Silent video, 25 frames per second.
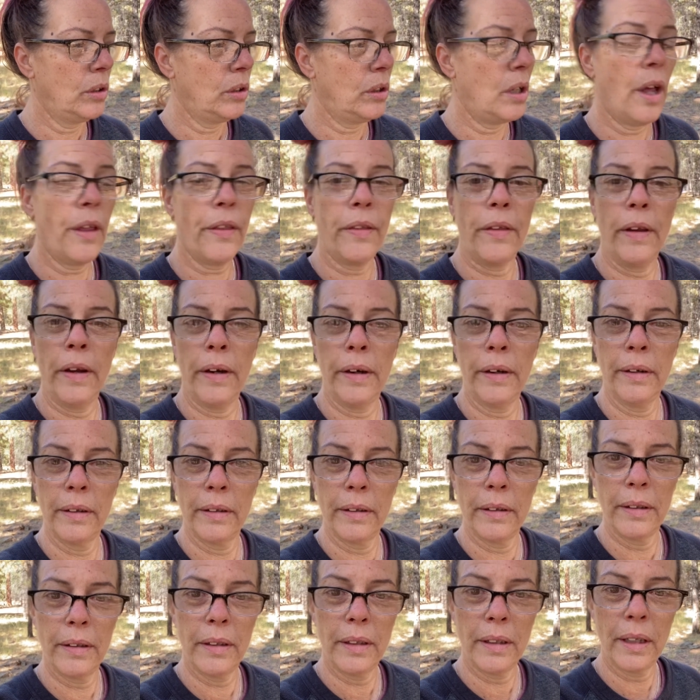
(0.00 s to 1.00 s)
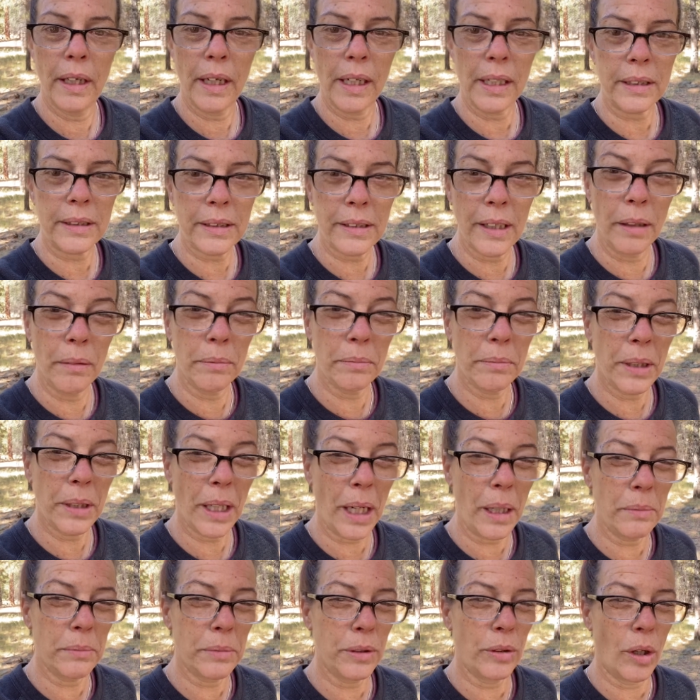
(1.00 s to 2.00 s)
nothing. It's
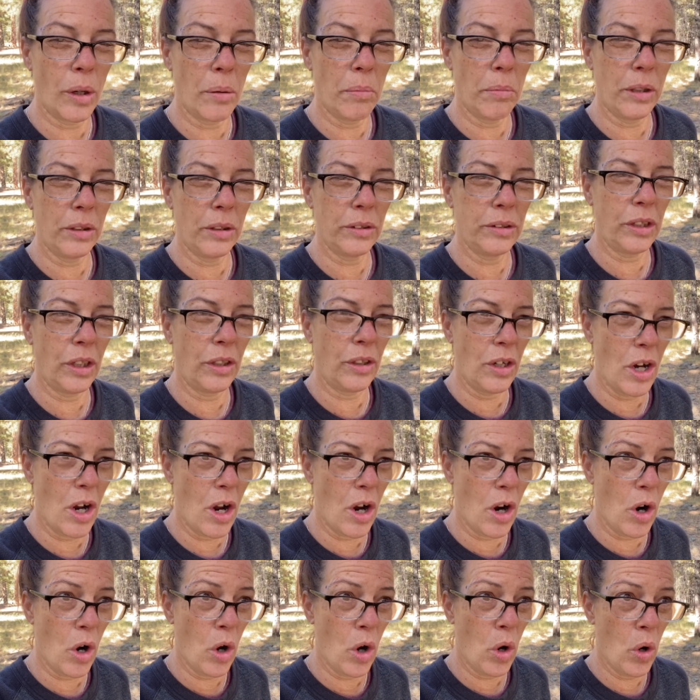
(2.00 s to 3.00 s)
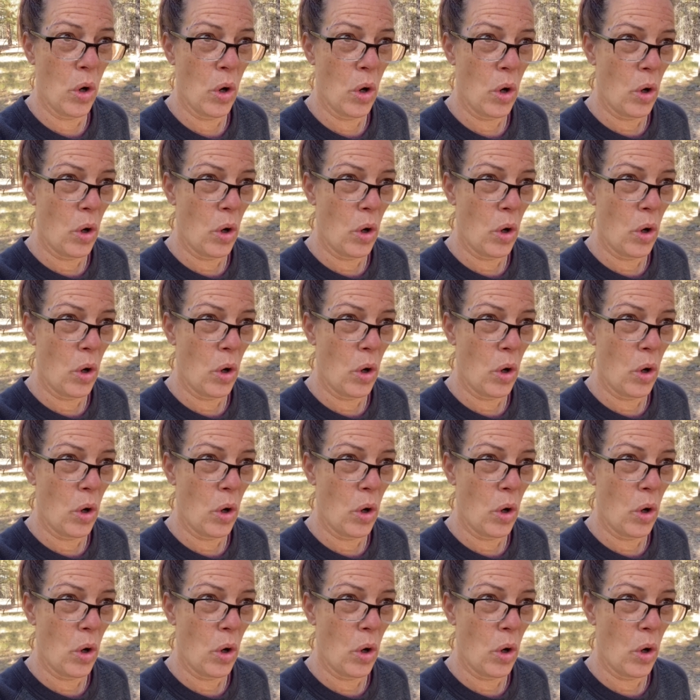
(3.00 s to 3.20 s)
sometimes normal to know